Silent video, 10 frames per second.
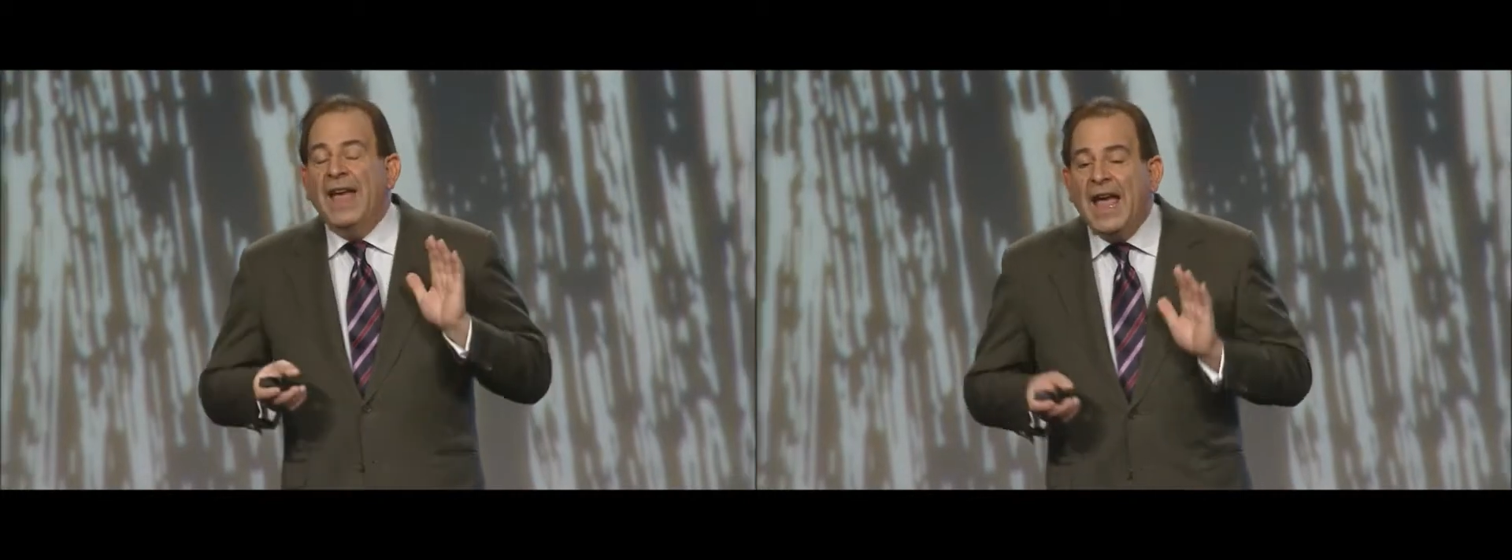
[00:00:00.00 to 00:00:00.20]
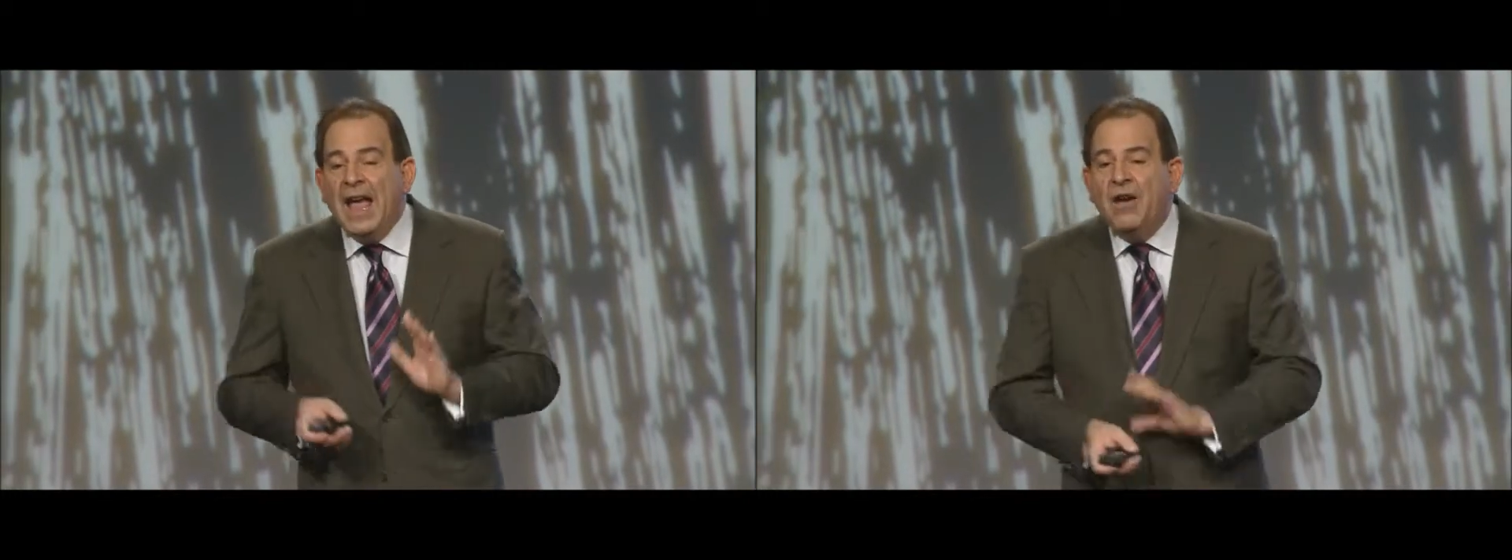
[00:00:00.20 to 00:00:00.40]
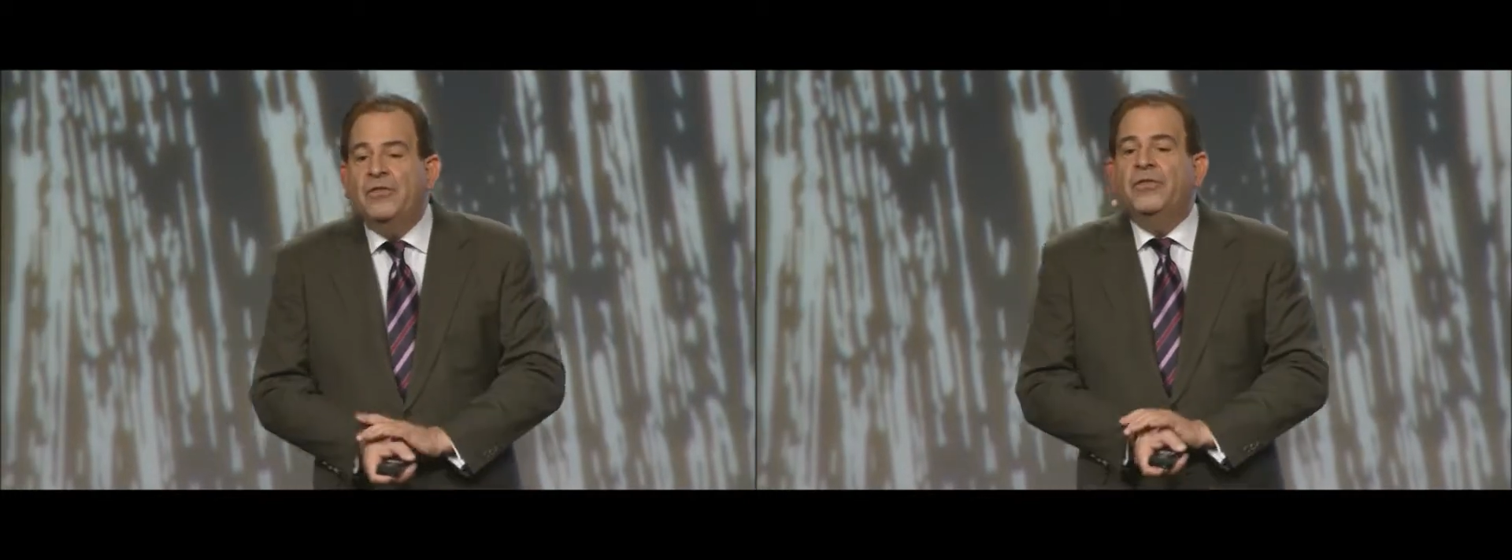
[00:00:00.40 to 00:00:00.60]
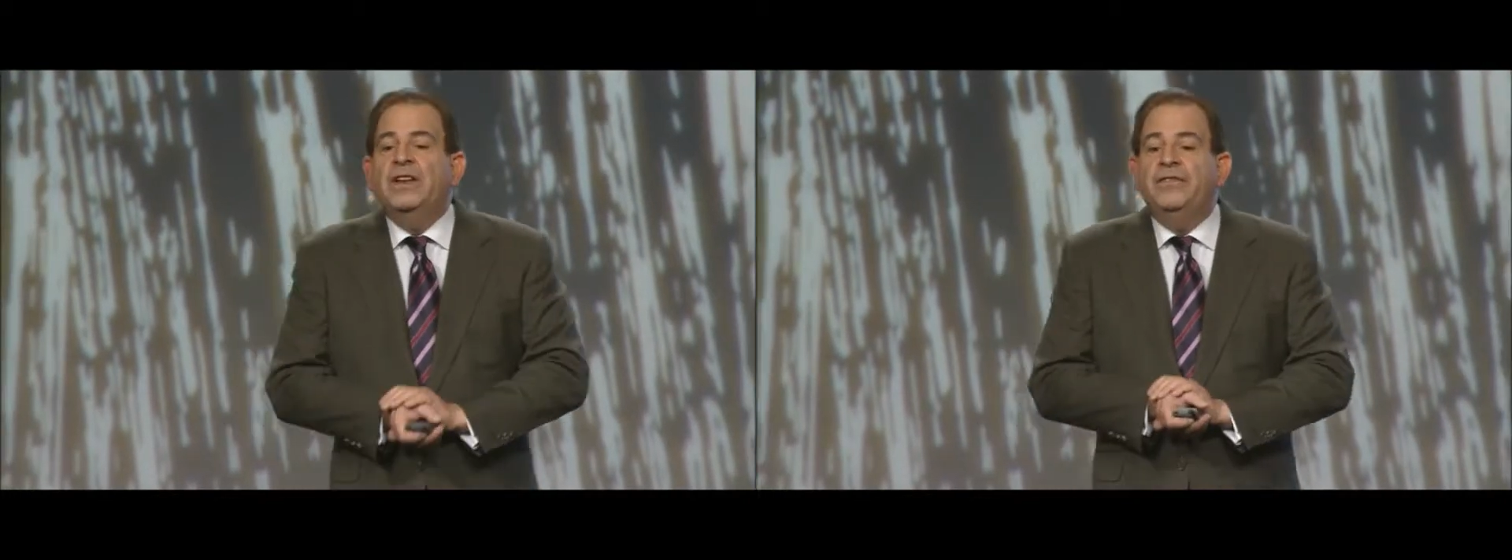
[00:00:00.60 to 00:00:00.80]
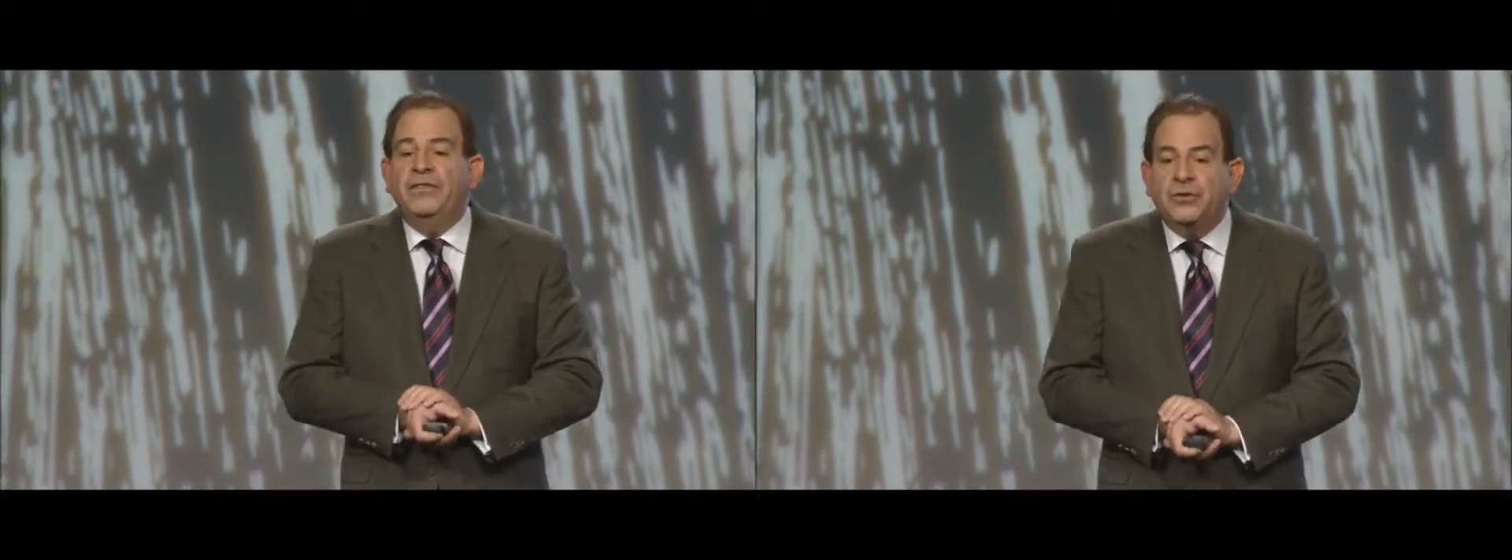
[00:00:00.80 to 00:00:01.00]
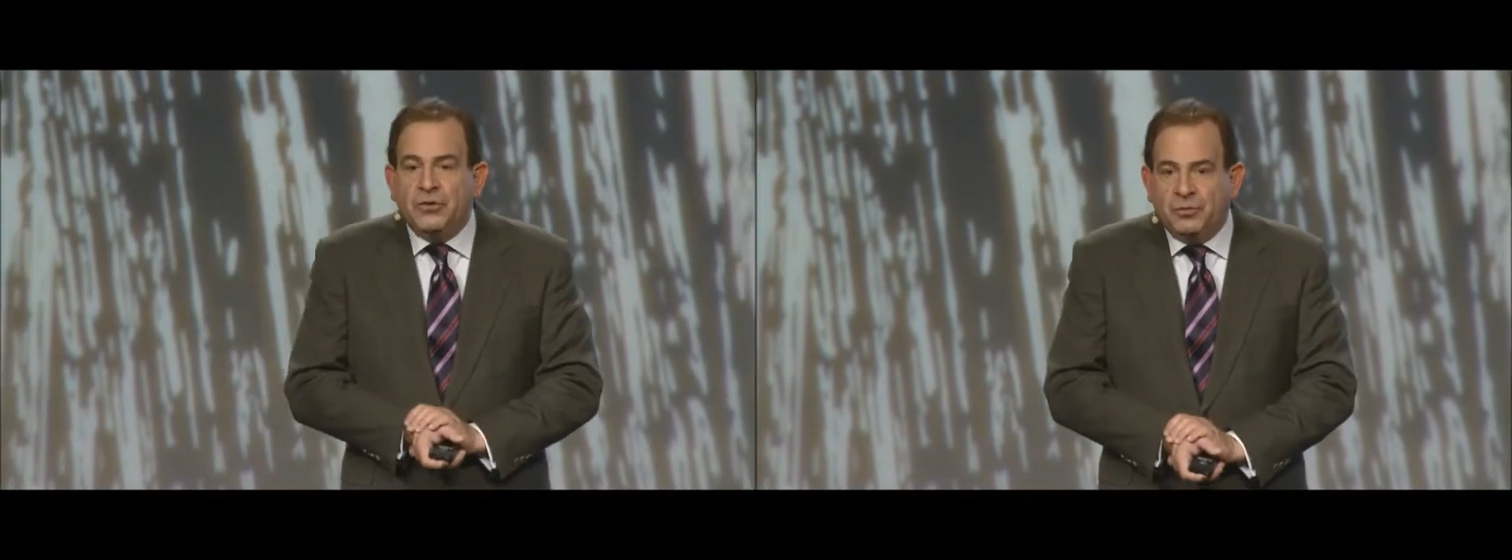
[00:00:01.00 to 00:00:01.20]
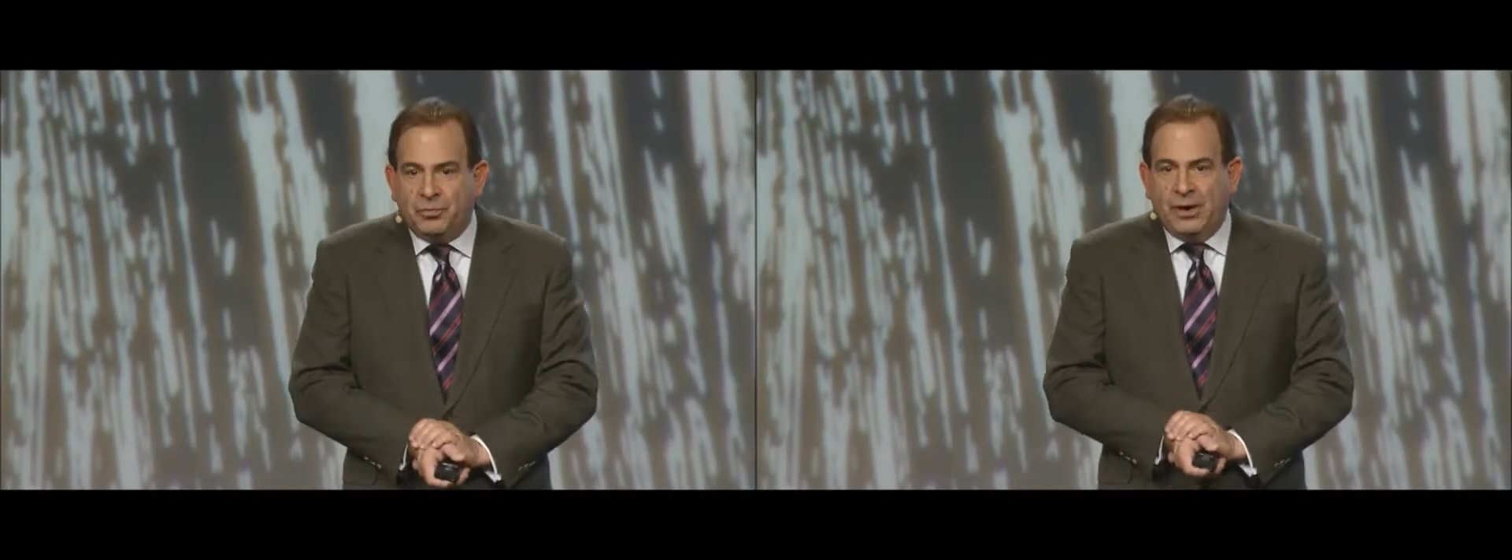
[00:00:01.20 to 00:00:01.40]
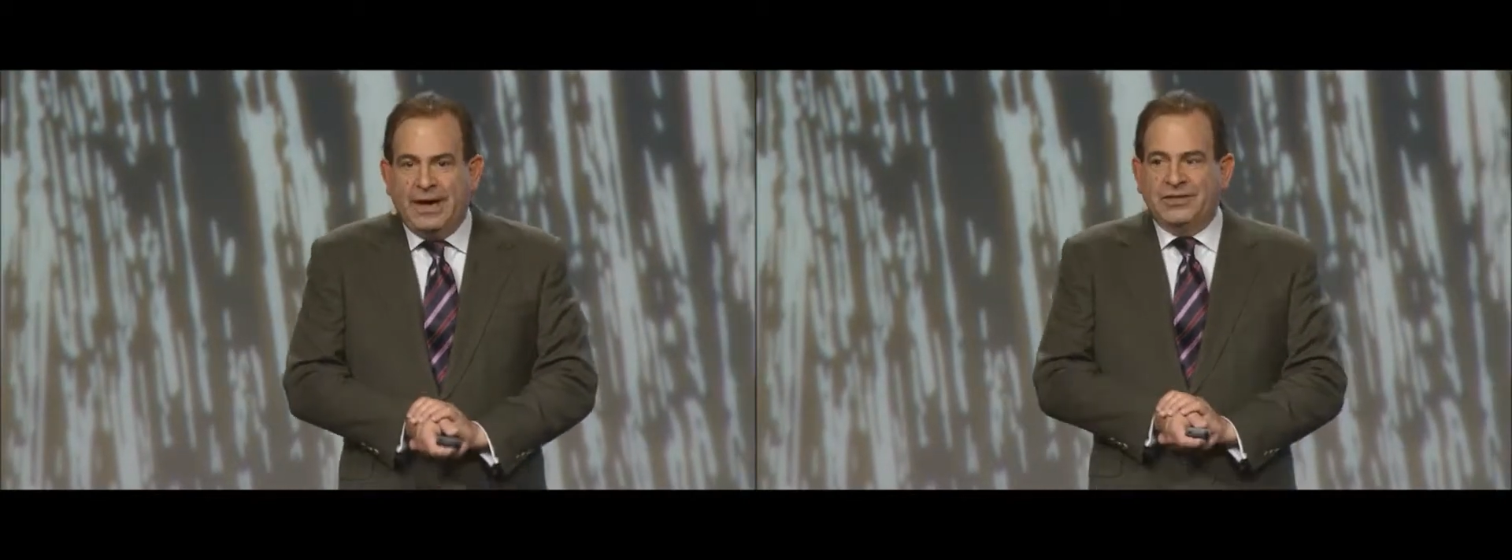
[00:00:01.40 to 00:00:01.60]
every food
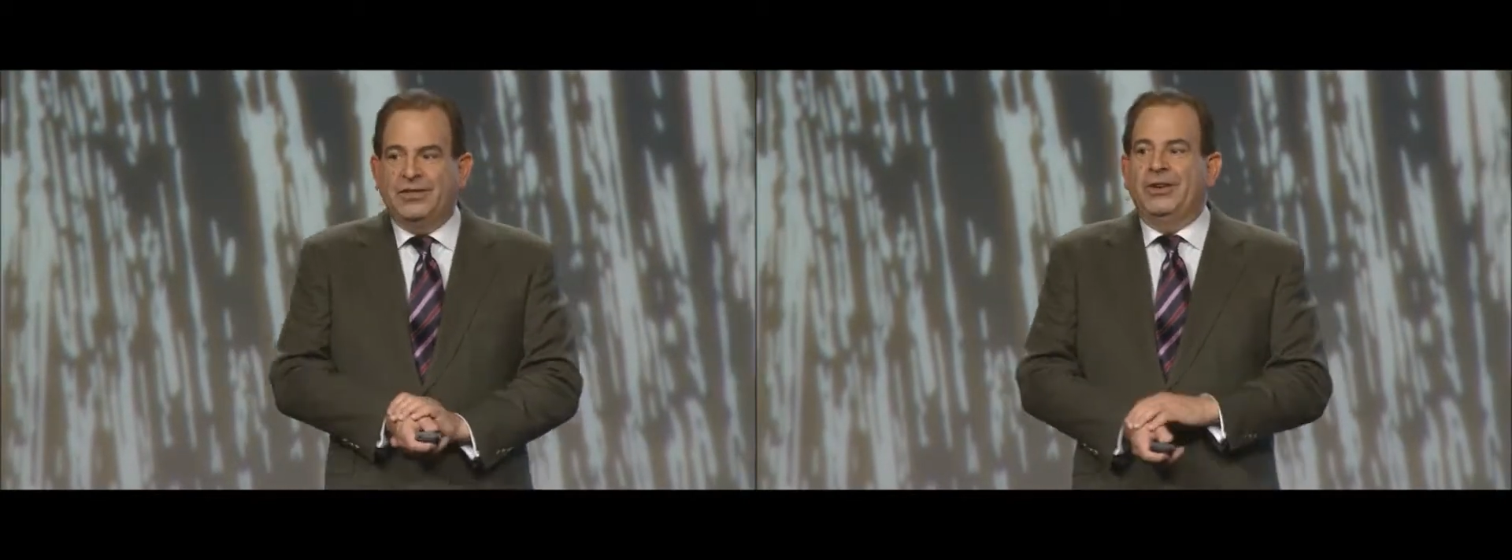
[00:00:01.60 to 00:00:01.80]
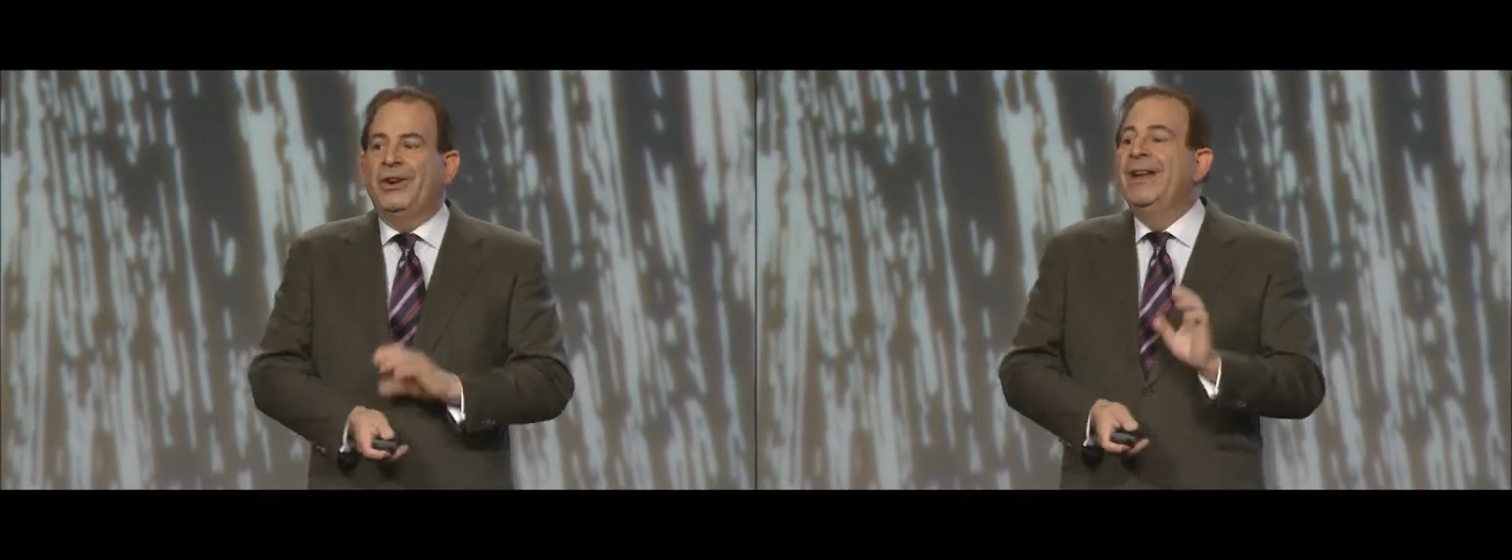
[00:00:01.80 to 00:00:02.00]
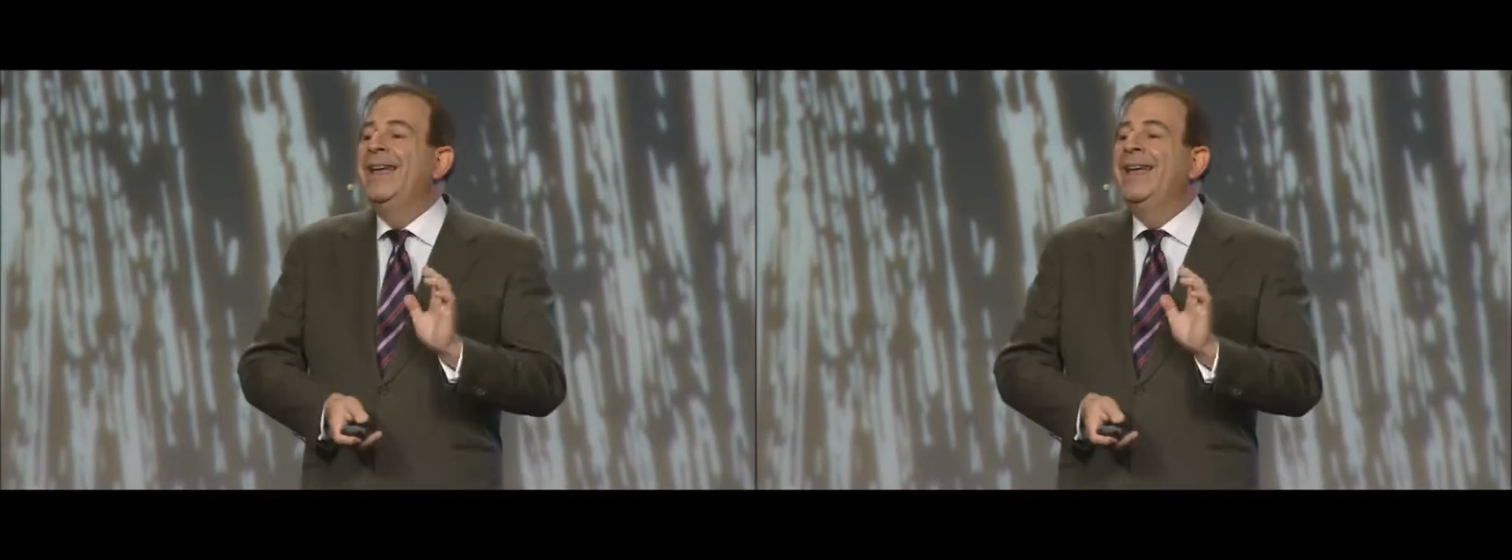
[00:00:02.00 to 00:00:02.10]
processor